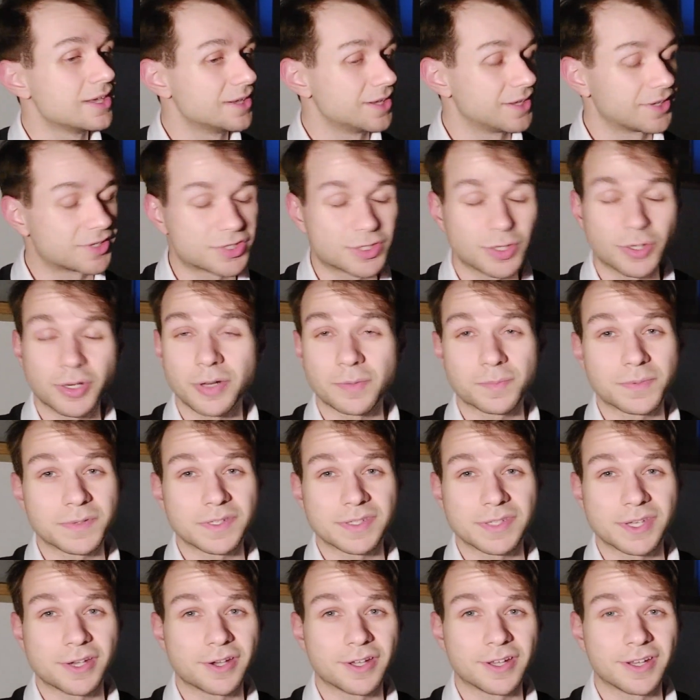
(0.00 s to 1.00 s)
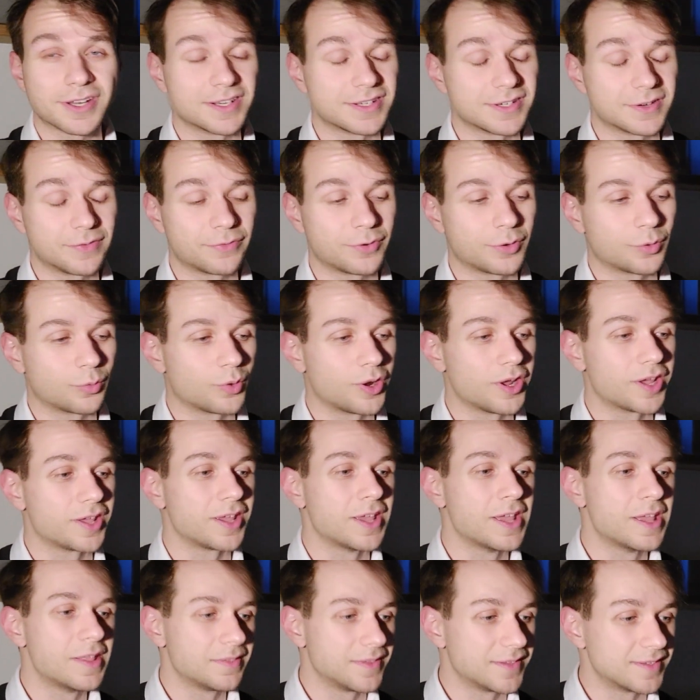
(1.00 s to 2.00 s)
It shouldn't be sung in a different
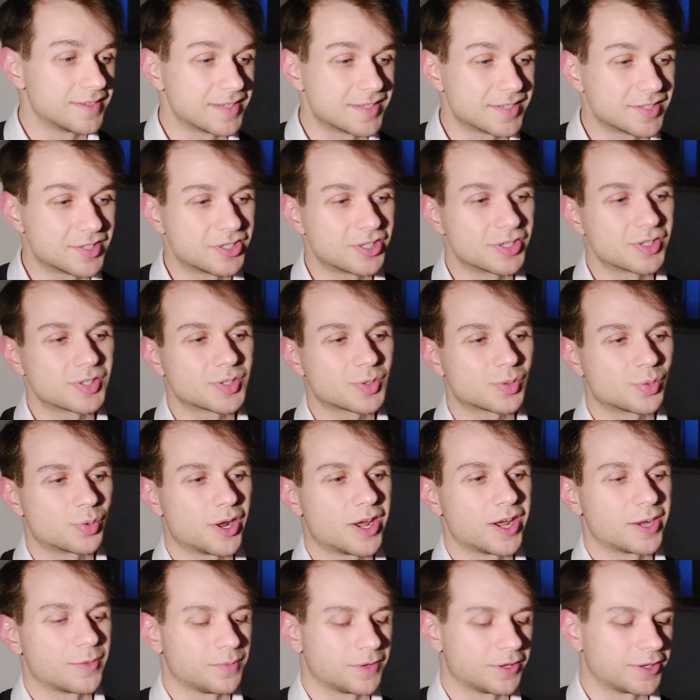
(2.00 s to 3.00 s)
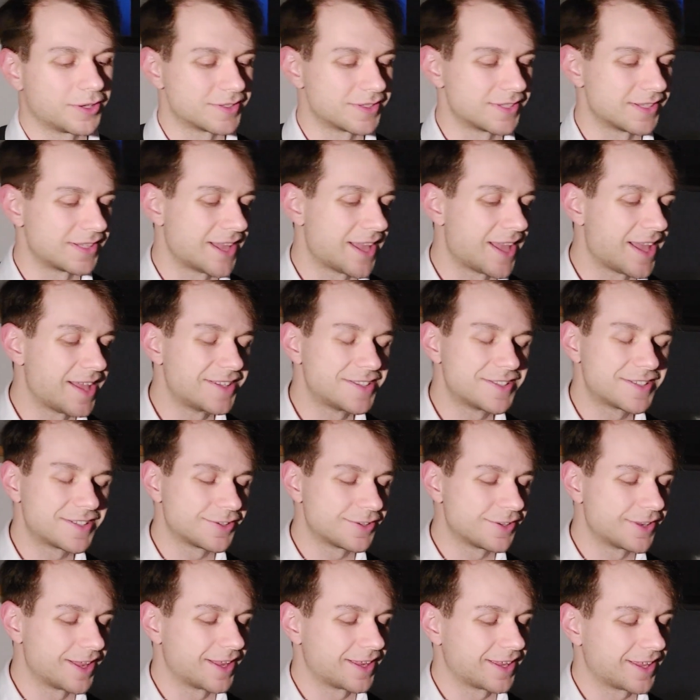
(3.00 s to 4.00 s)
way. This is just right because it adds
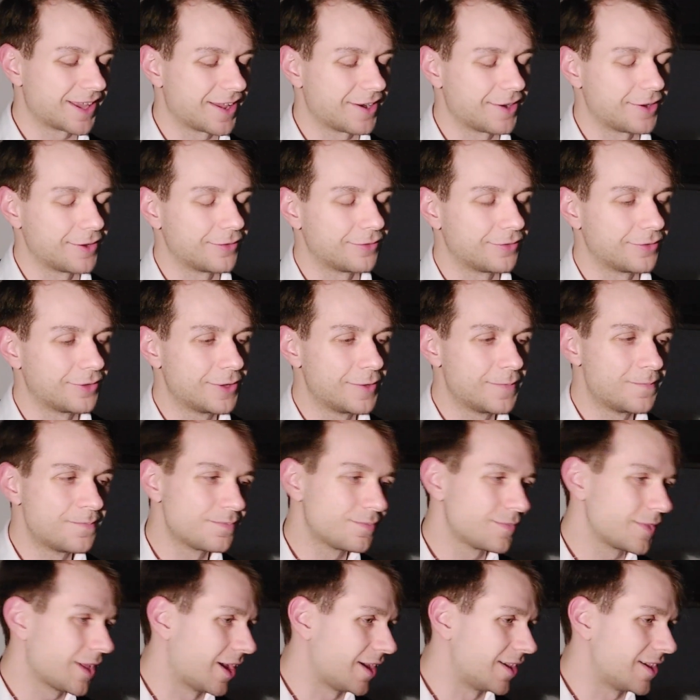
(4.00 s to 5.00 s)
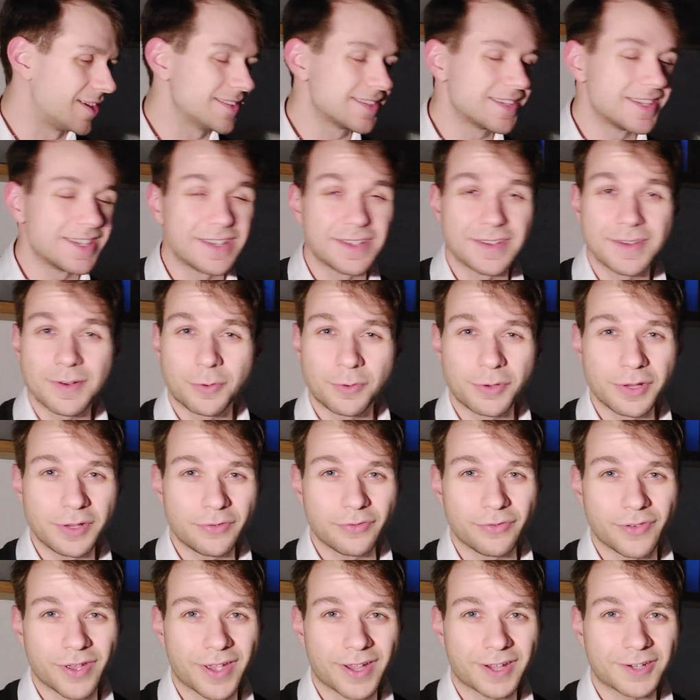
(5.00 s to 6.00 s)
to that kind of, I guess, eerie
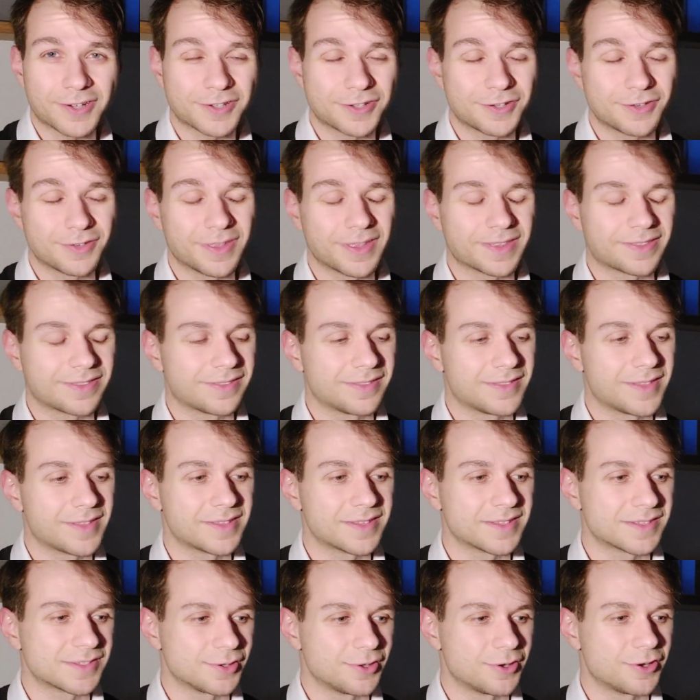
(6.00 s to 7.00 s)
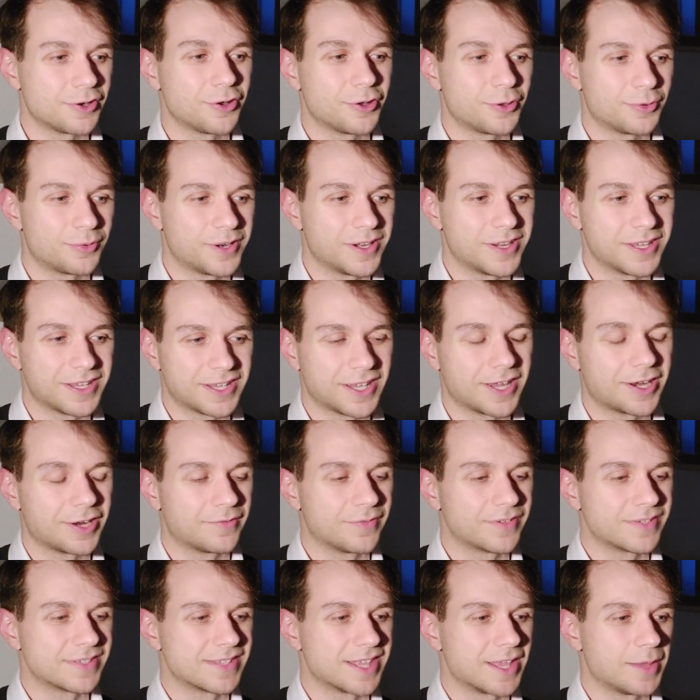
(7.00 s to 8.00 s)
factor that the song already kind
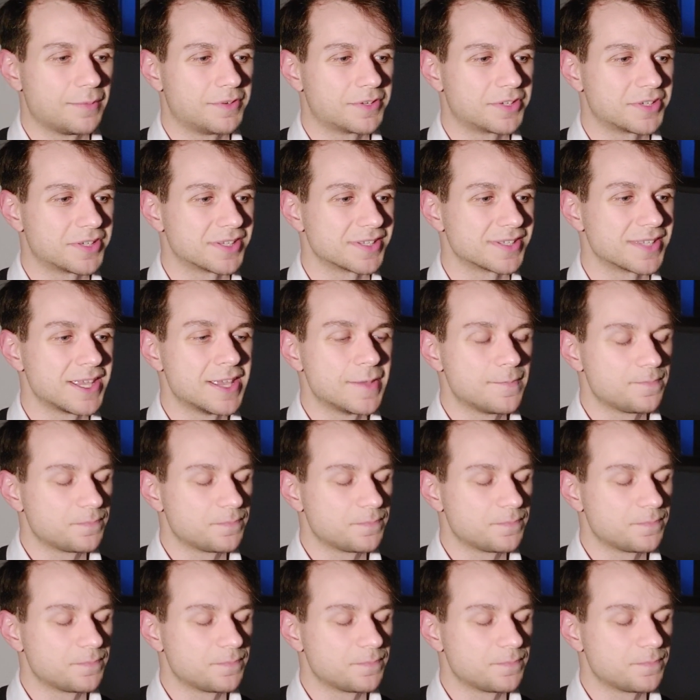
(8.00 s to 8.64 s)
of establishes.